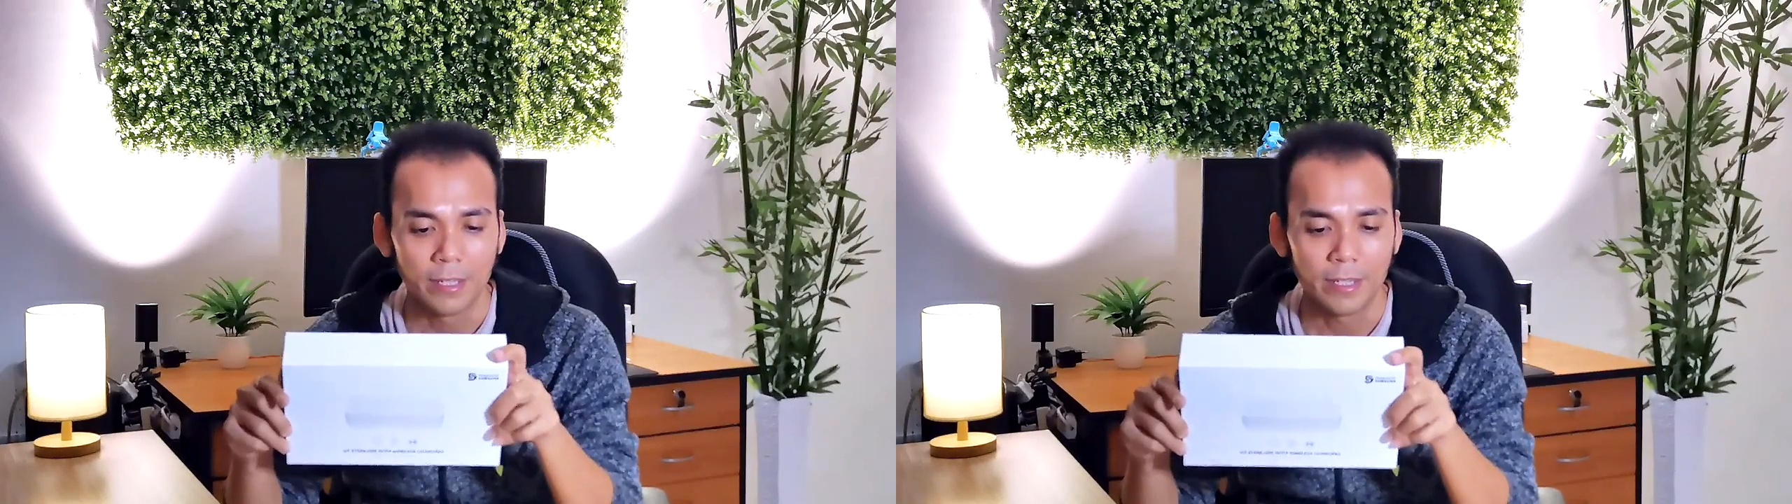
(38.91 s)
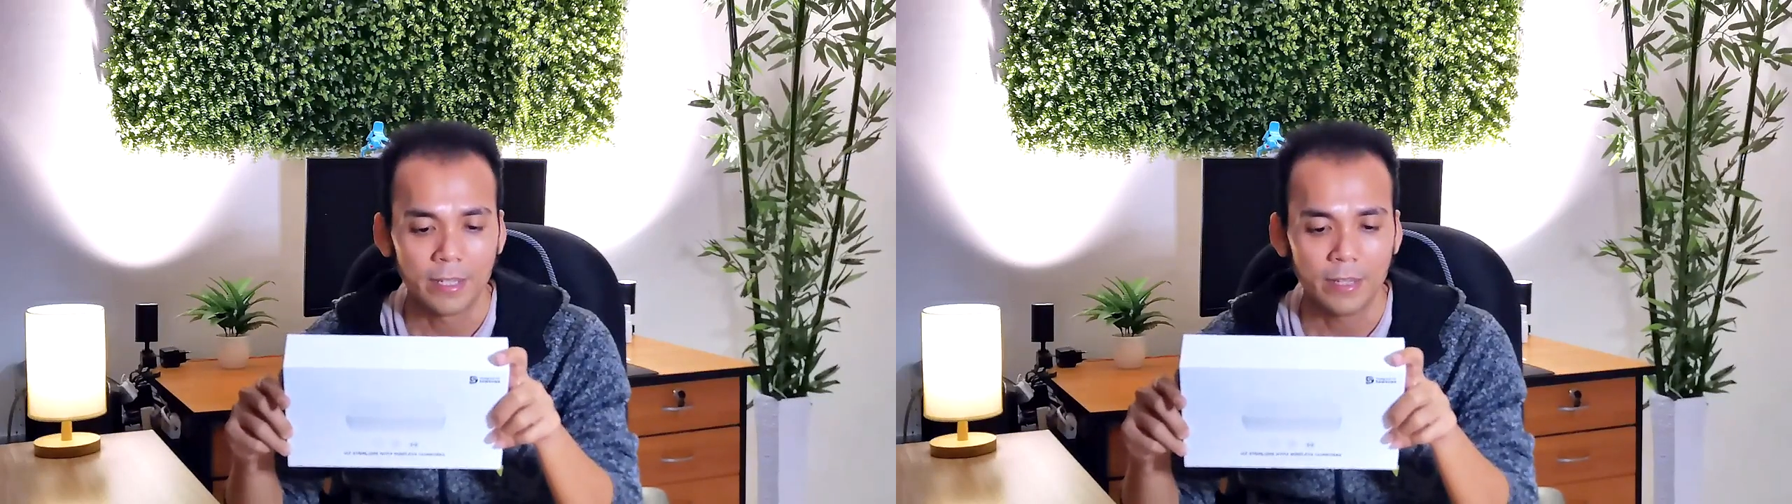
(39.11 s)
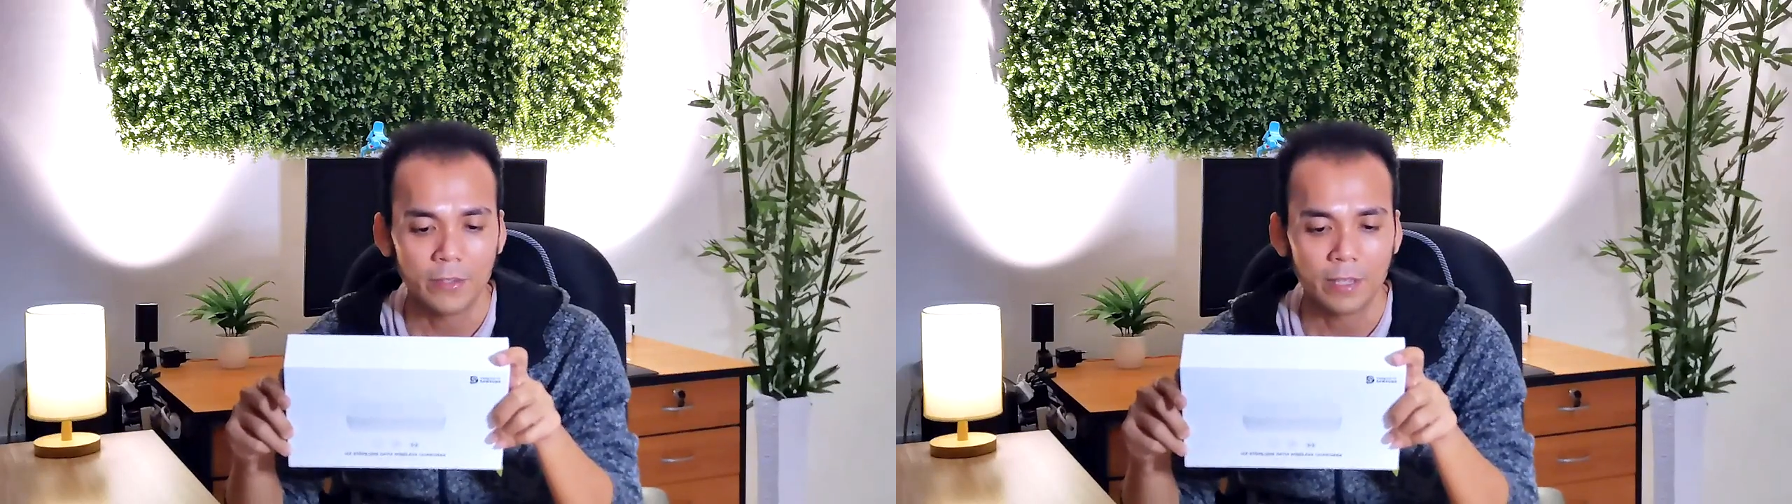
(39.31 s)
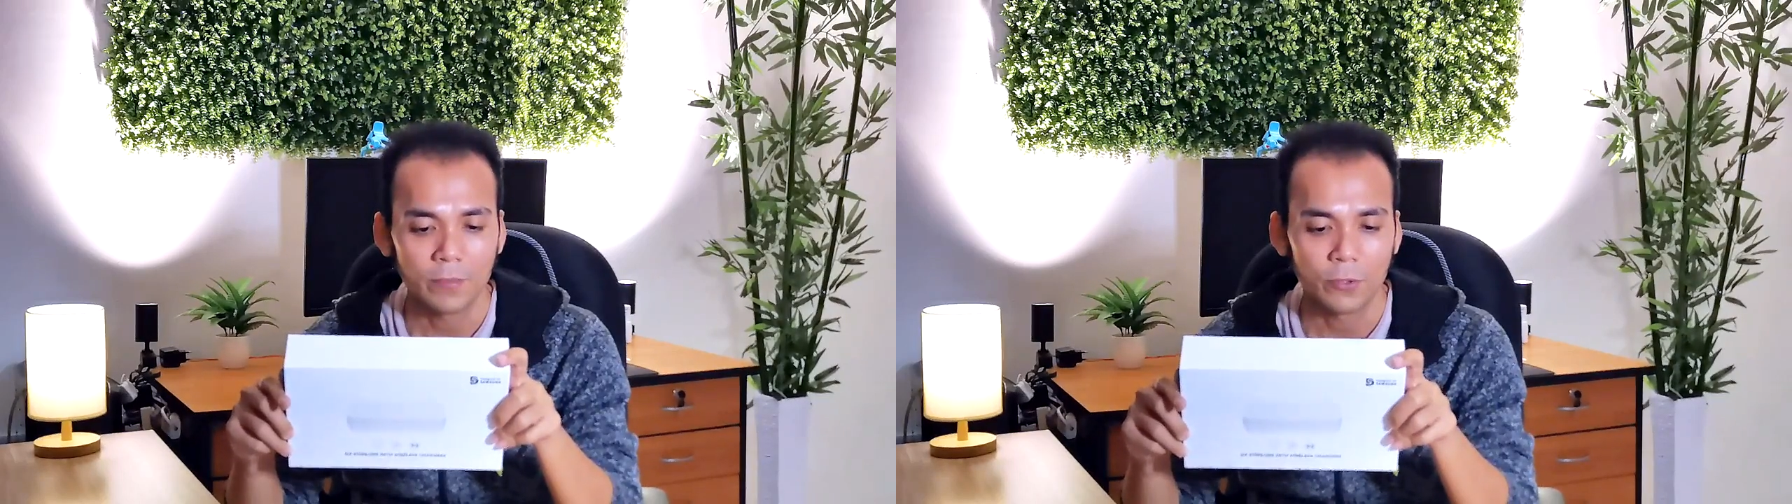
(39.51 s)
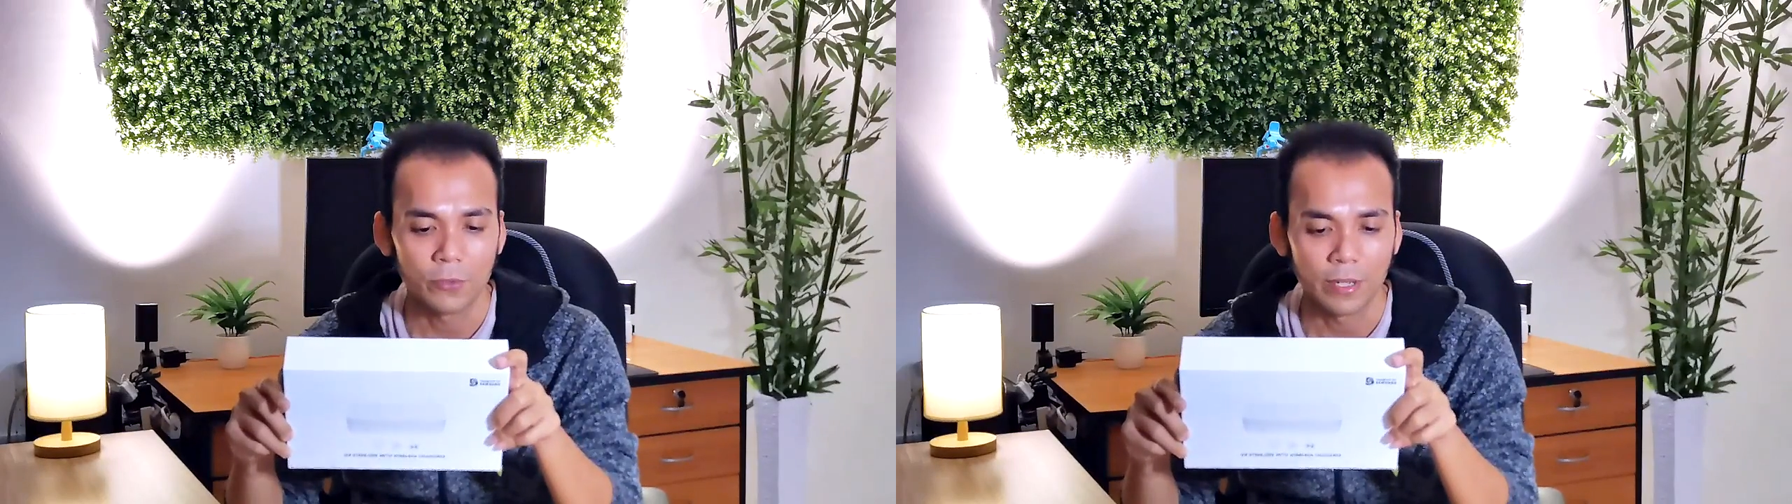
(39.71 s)
It kills
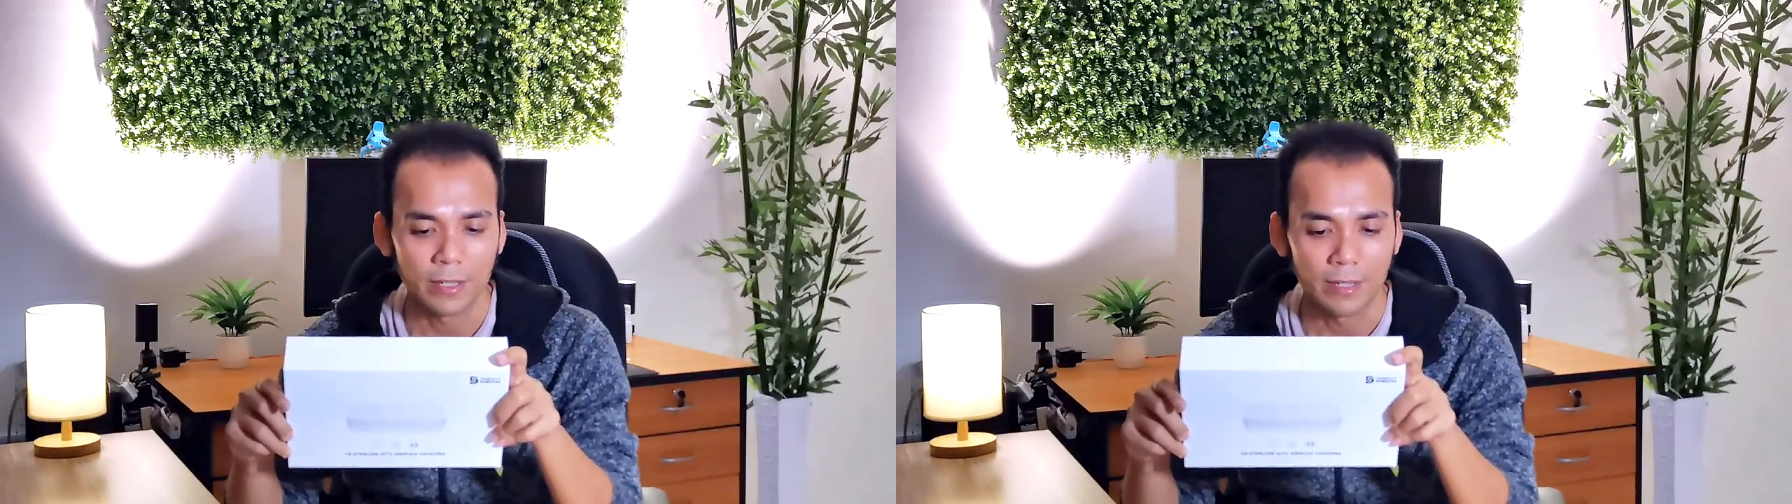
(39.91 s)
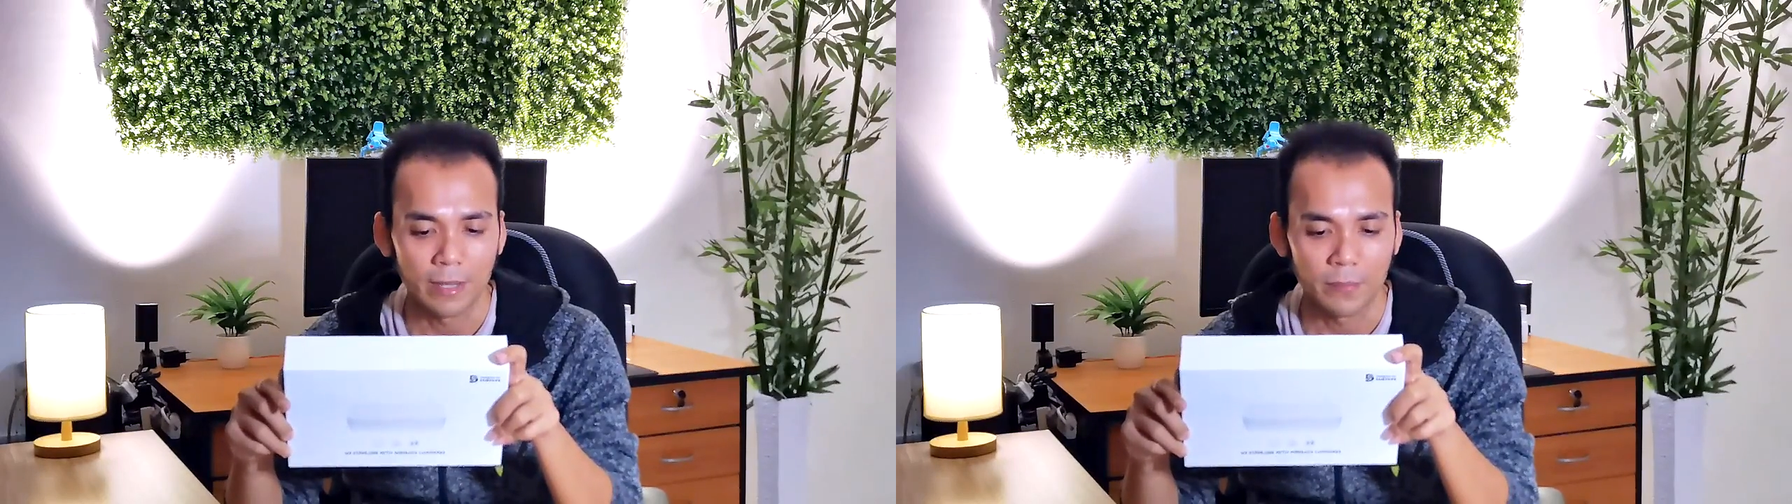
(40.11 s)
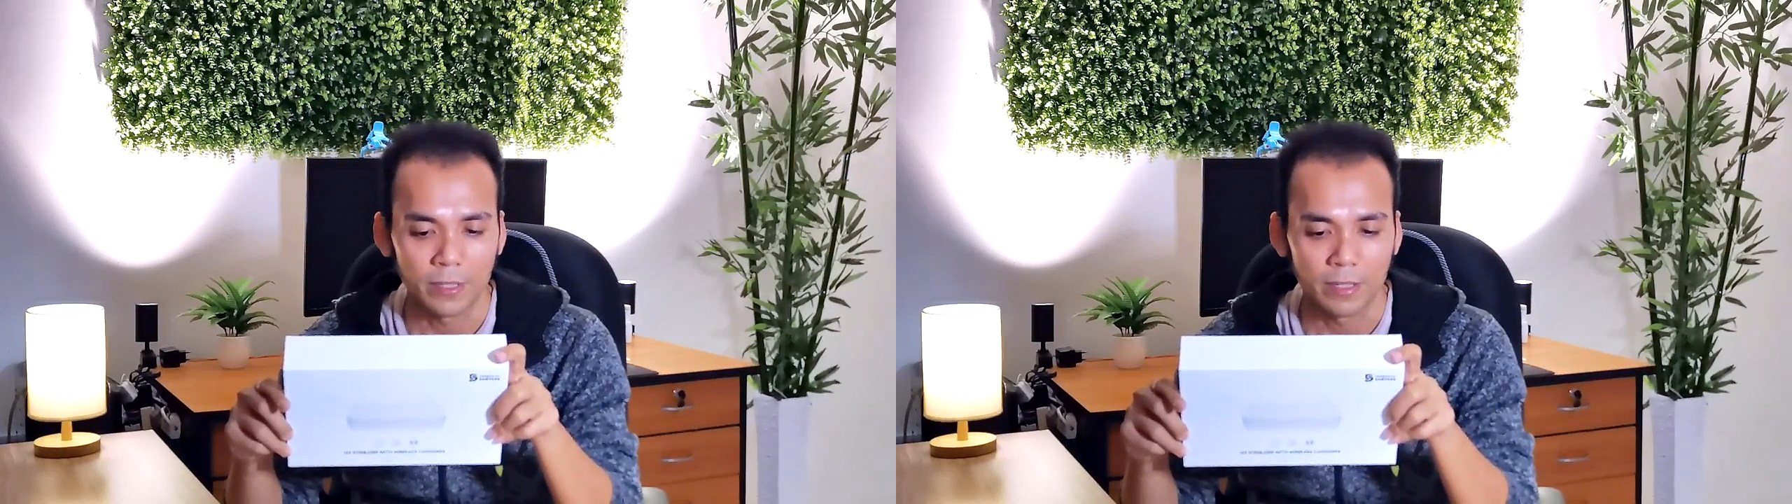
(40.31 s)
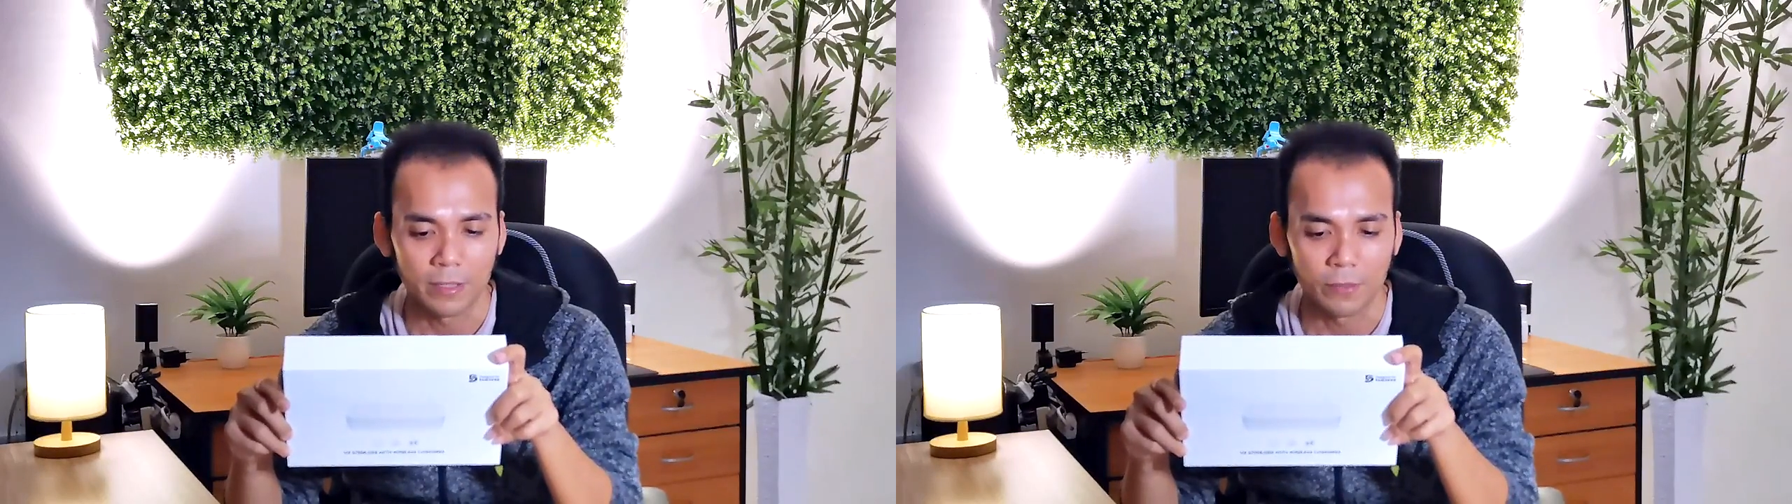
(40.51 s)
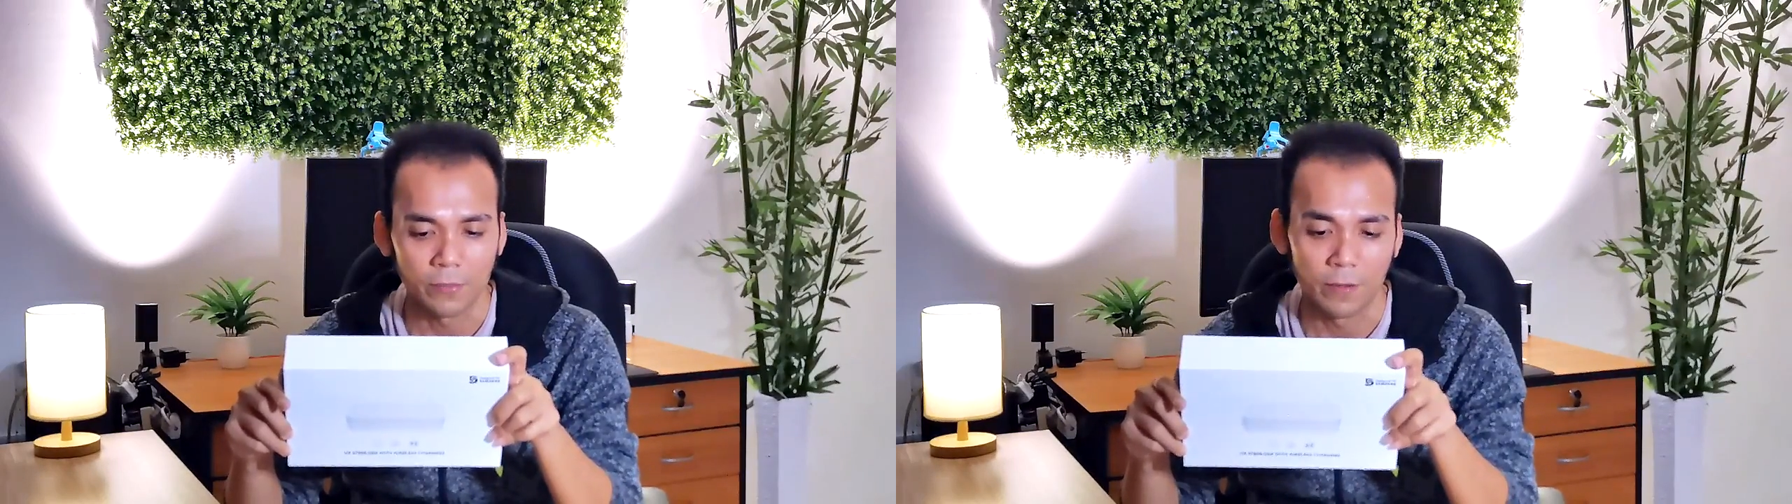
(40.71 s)
up to 99% of